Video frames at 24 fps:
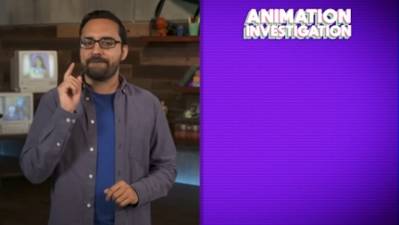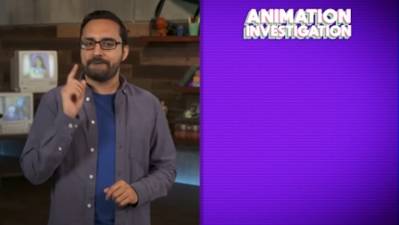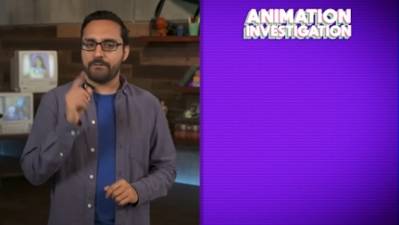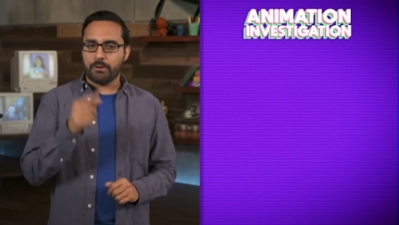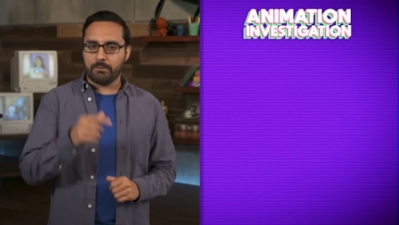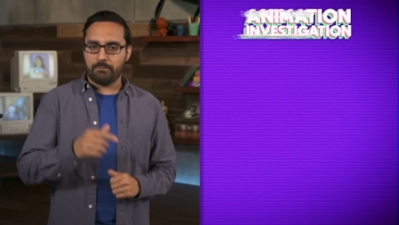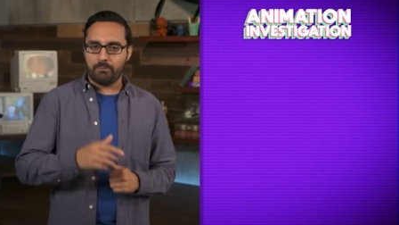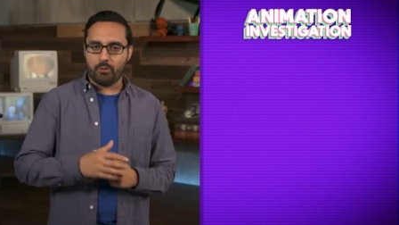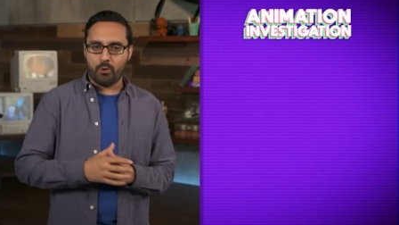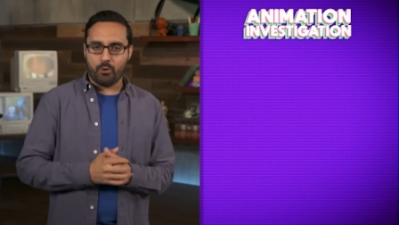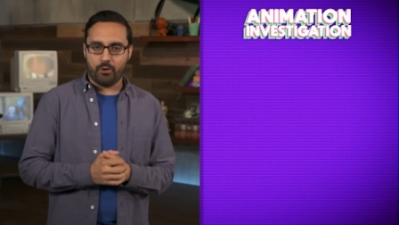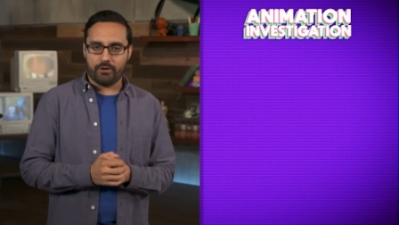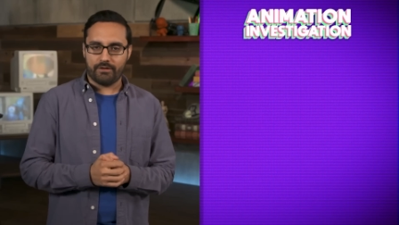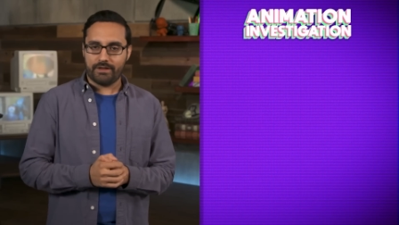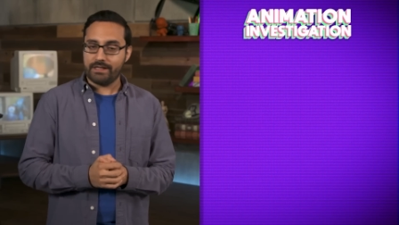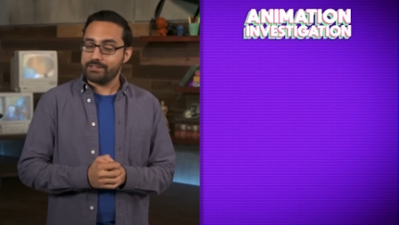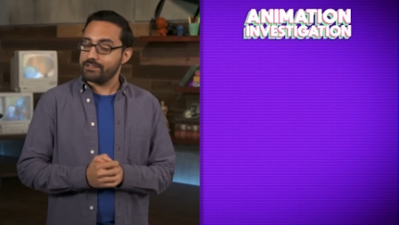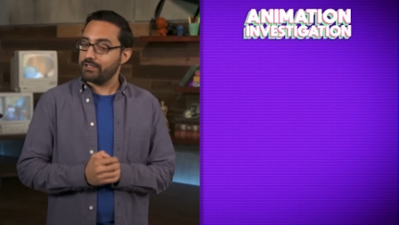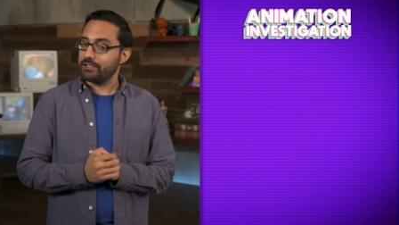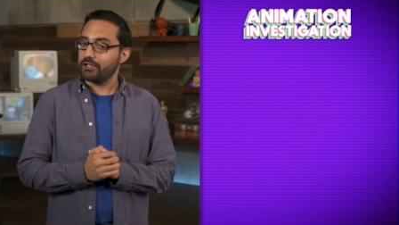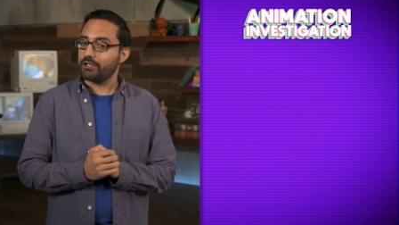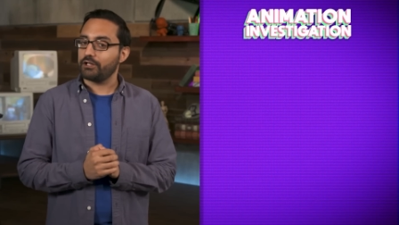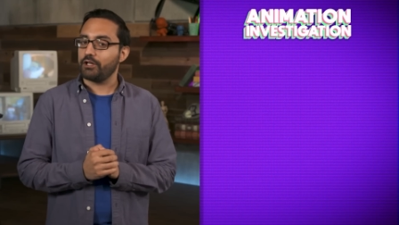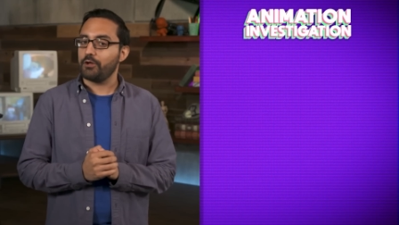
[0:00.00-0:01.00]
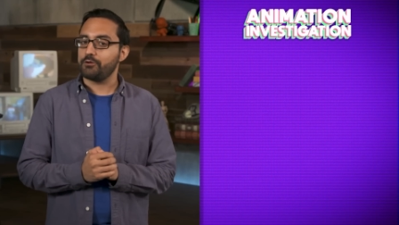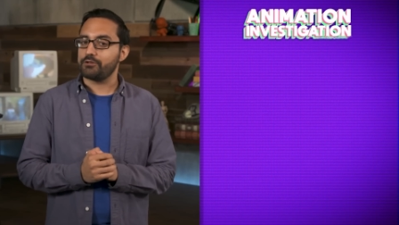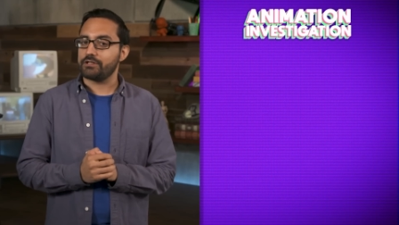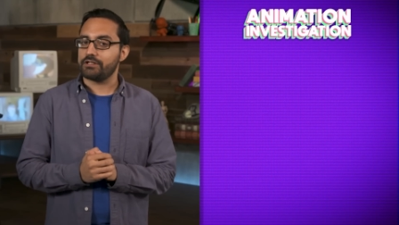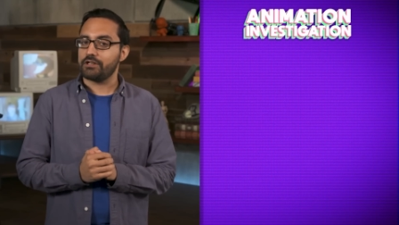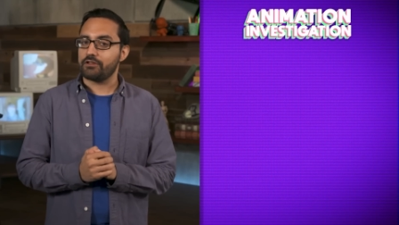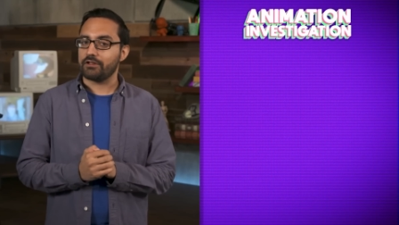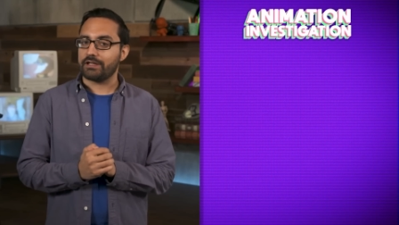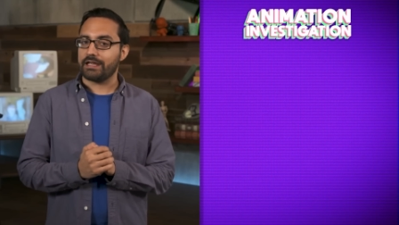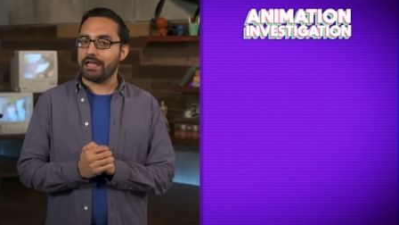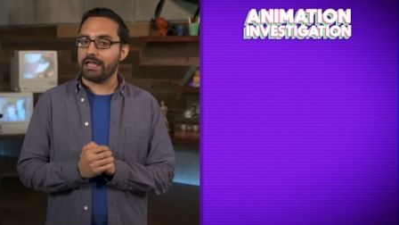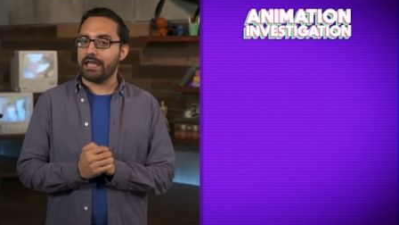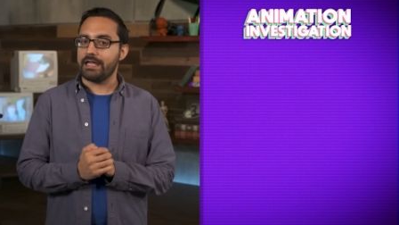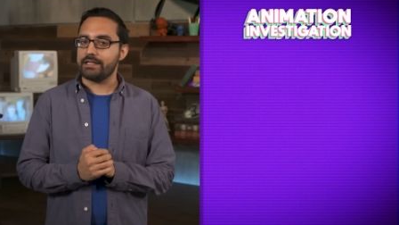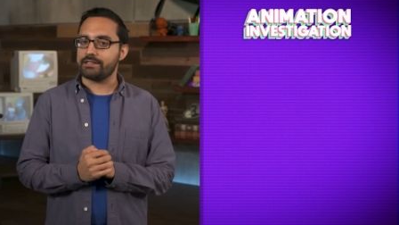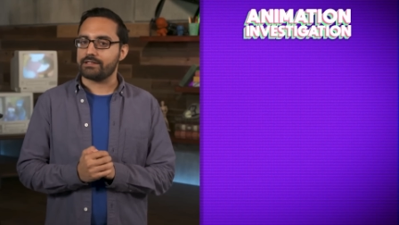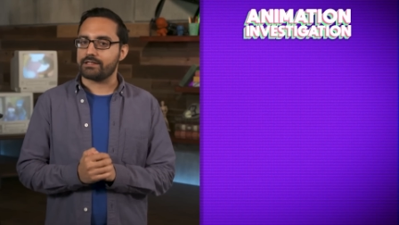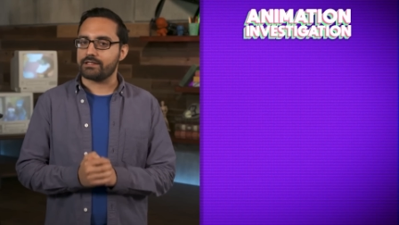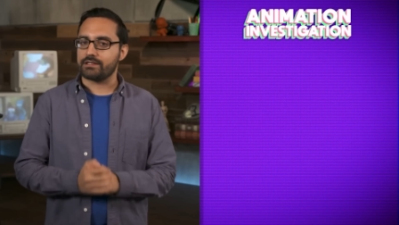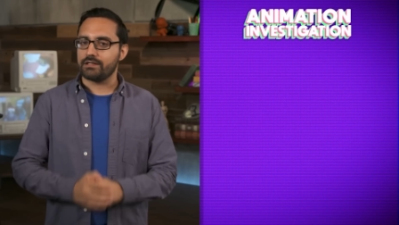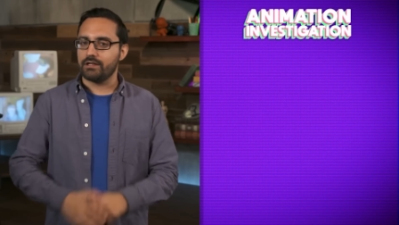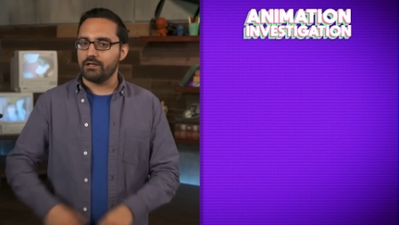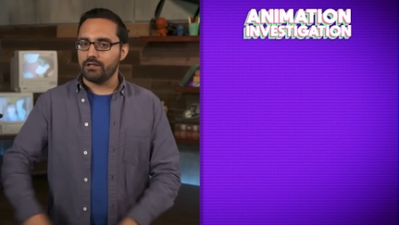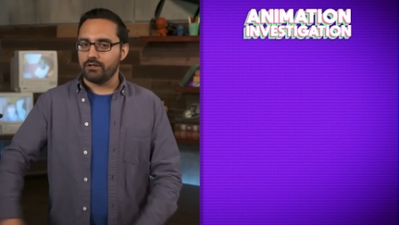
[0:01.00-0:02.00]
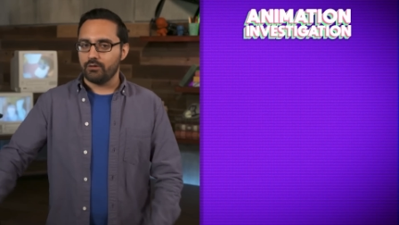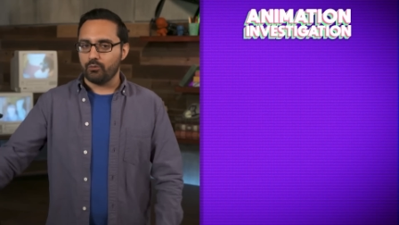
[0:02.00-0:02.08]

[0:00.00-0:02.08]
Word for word: for more. That's gonna close into the case.